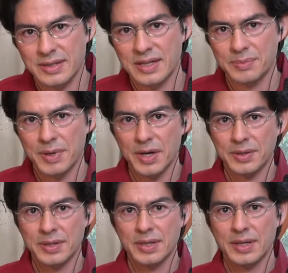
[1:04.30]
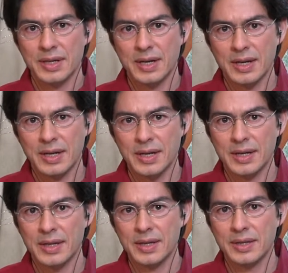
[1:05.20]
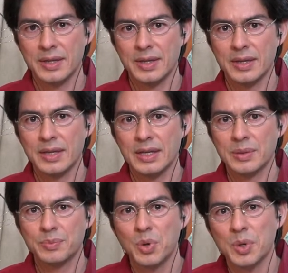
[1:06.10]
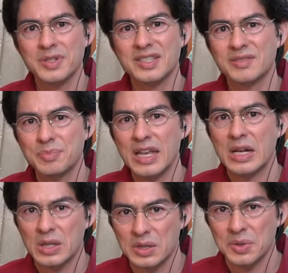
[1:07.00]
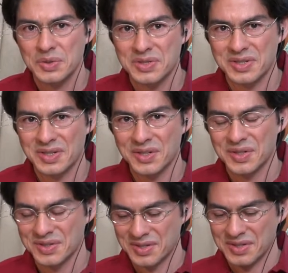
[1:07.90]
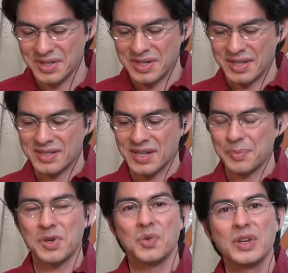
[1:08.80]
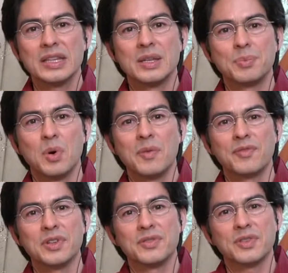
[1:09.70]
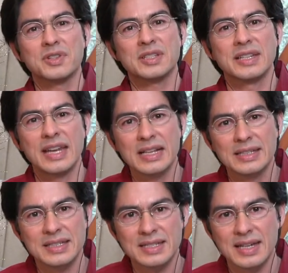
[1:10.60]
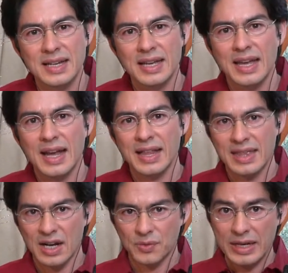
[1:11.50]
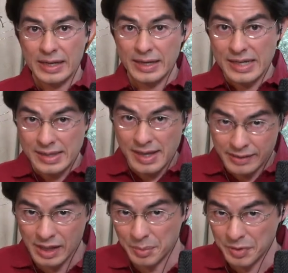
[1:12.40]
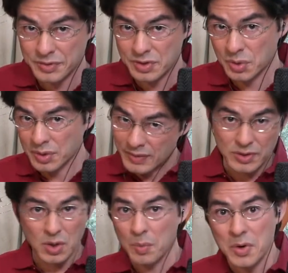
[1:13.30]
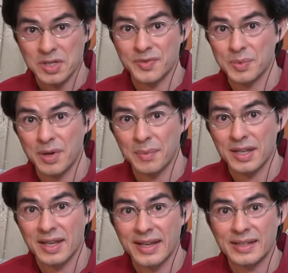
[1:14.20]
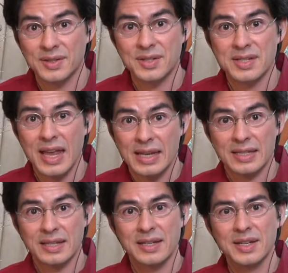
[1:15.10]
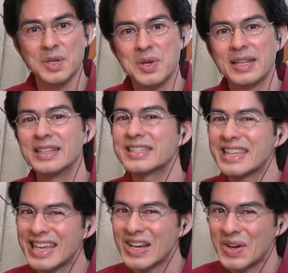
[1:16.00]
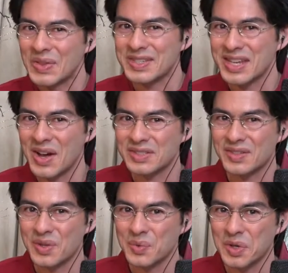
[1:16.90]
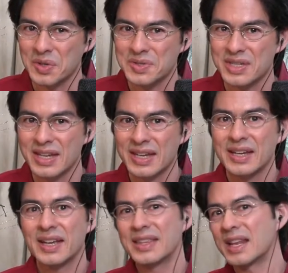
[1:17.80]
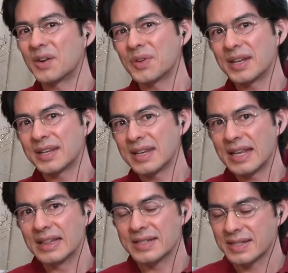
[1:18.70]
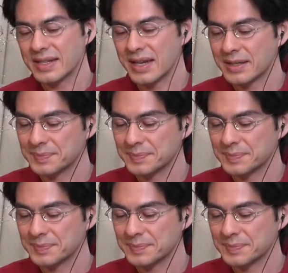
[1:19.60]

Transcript: and about uh, the importance of being close to goodness. I'm going to read the poem for you first in English, and then I'll read it in the Tamil, so even though most of you probably can't understand it, you can at least hear the sounds of the words, and then I'll read it in English again.